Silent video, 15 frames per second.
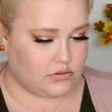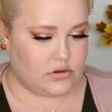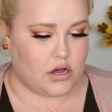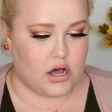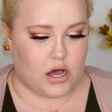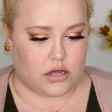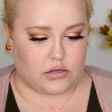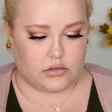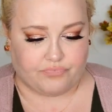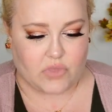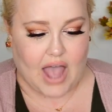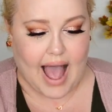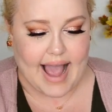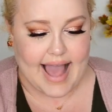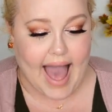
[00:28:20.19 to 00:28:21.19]
Ugh.
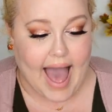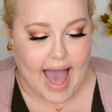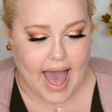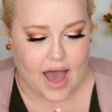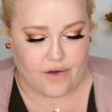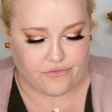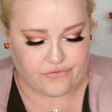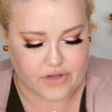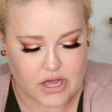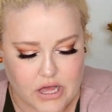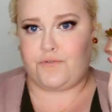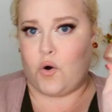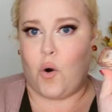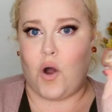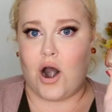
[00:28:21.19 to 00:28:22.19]
I have
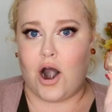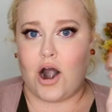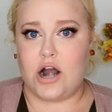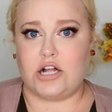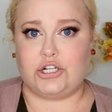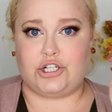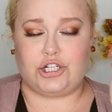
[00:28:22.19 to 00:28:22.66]
four